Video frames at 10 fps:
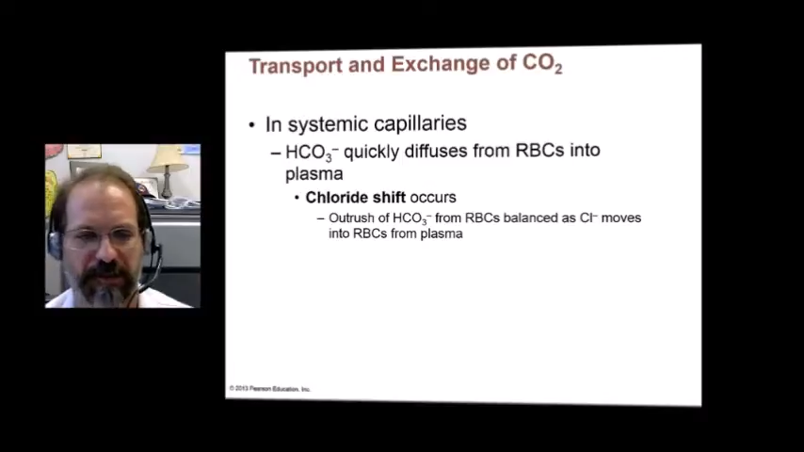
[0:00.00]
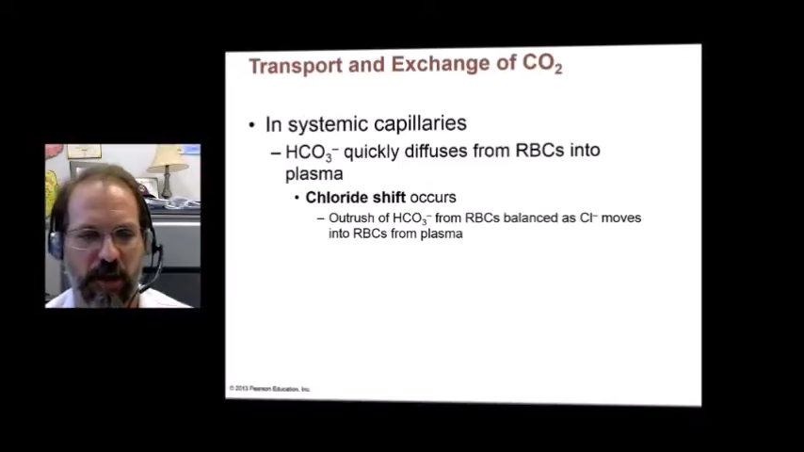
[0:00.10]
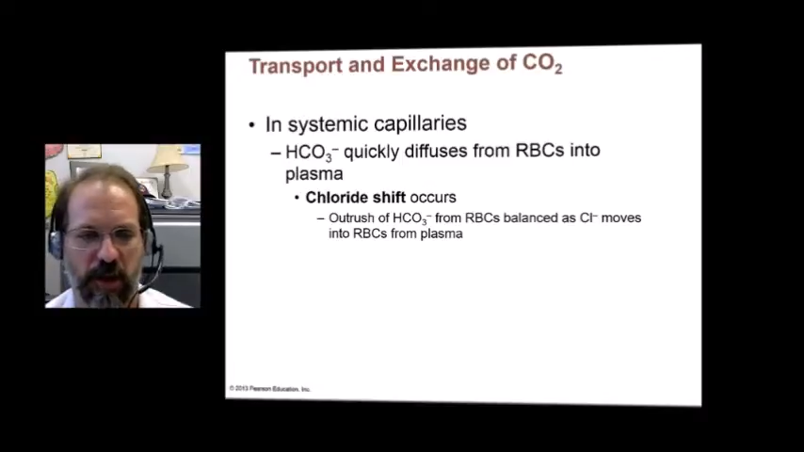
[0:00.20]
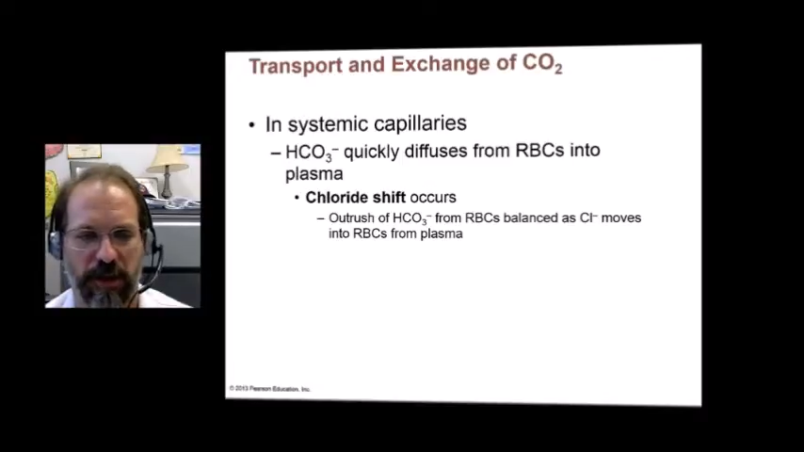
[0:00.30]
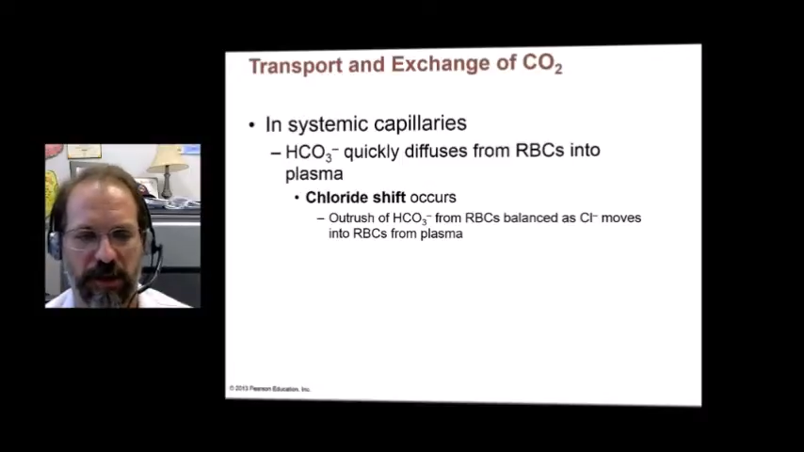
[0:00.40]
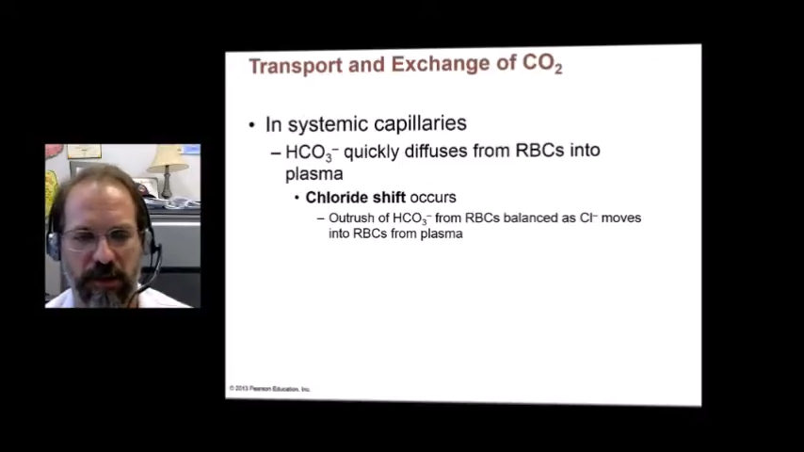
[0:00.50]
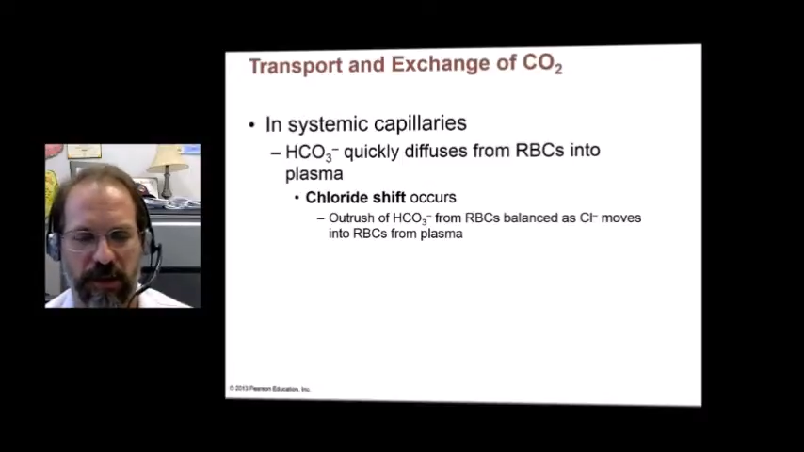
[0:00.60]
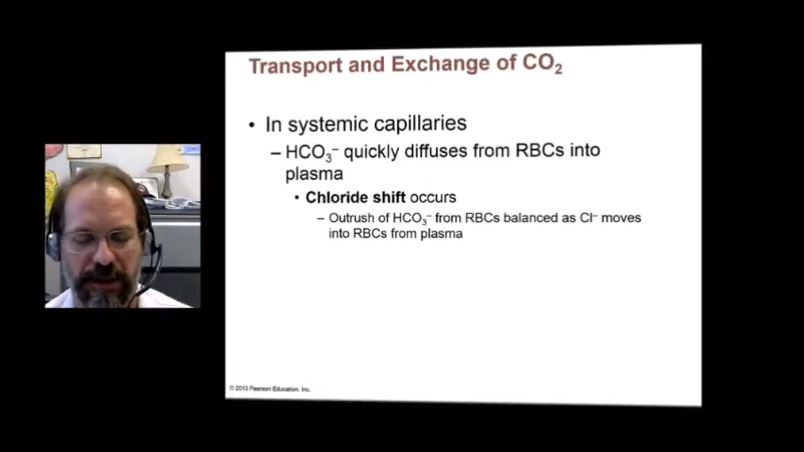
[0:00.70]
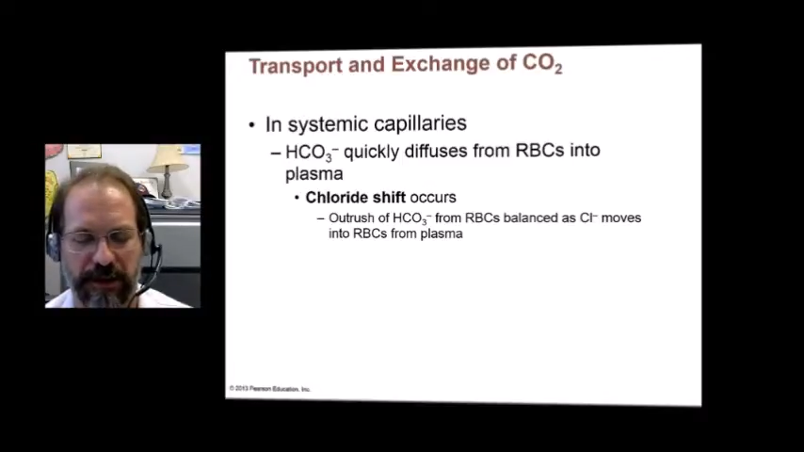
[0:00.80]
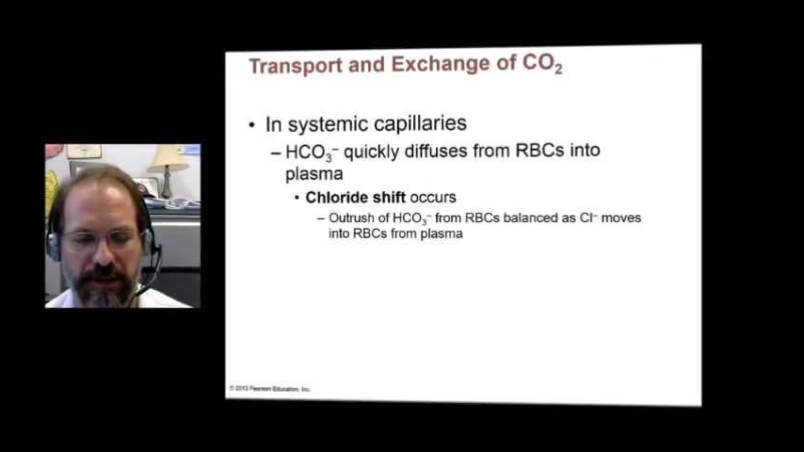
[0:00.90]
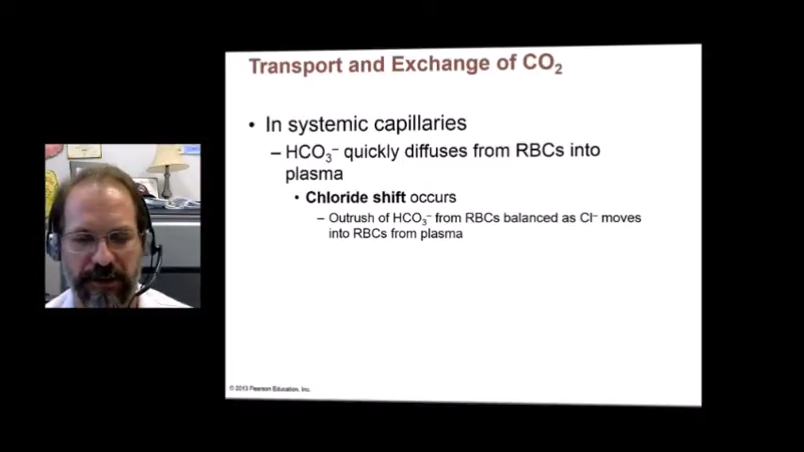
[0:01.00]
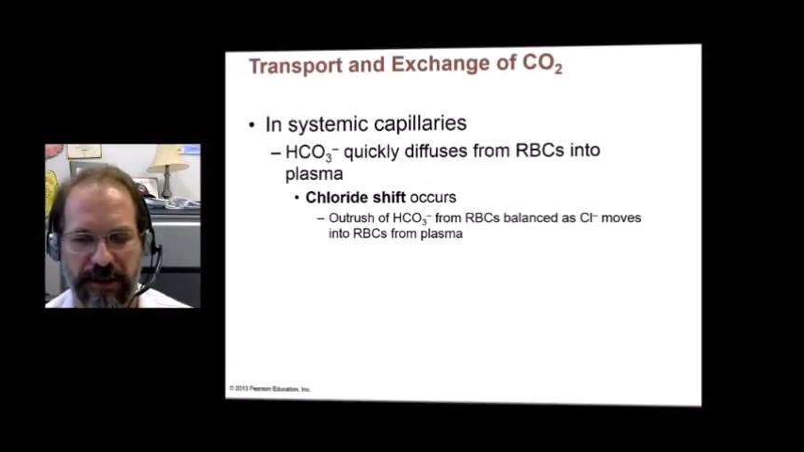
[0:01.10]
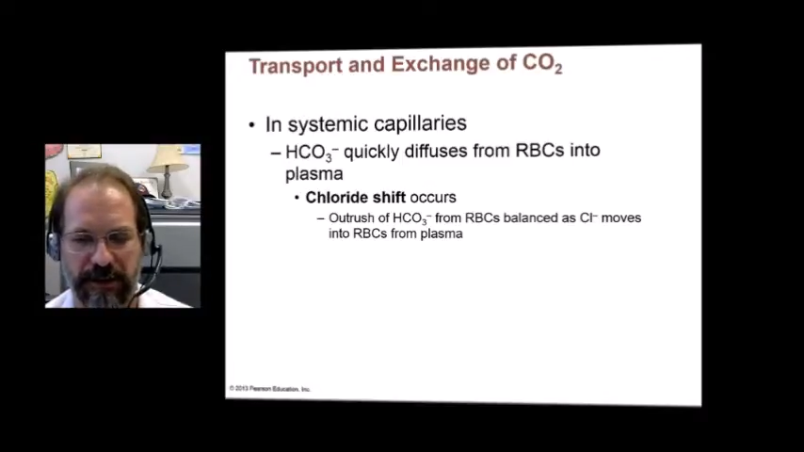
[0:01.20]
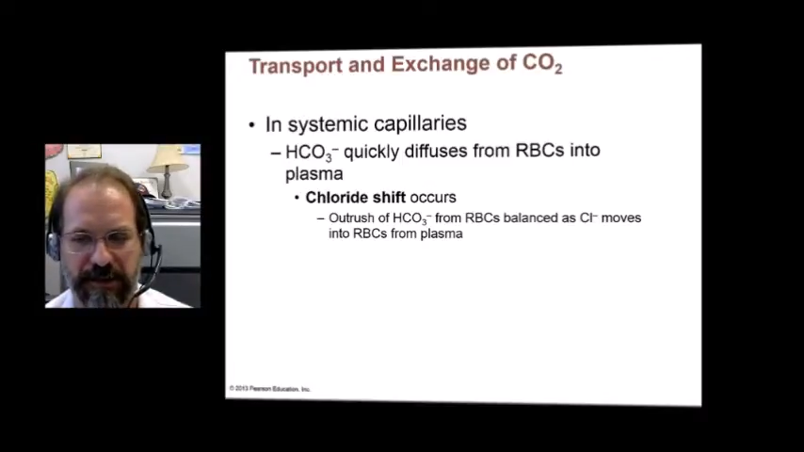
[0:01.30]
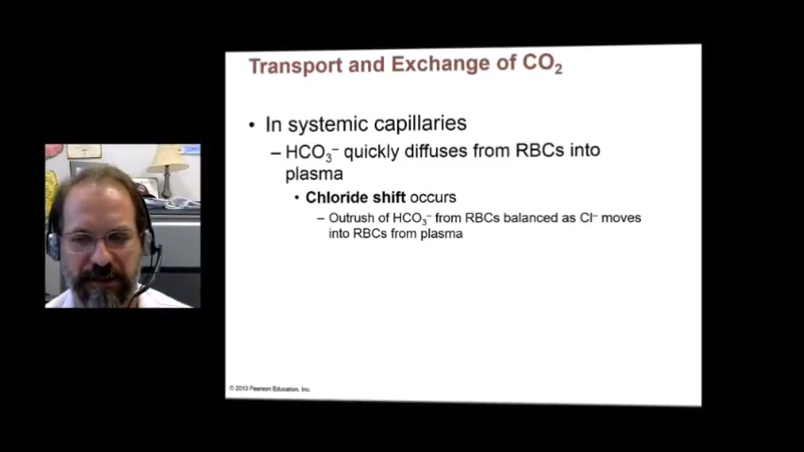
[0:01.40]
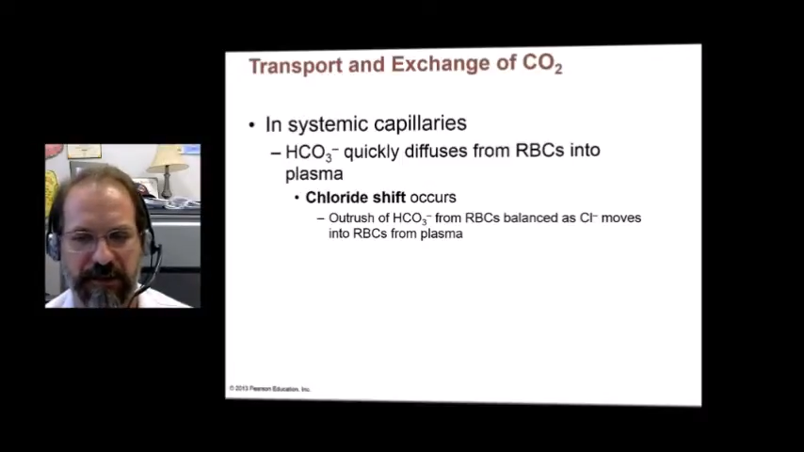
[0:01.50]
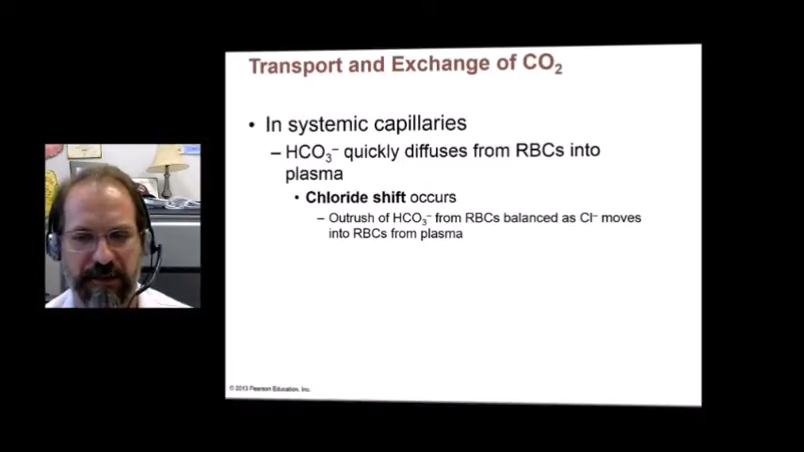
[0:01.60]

all the chloride shift is.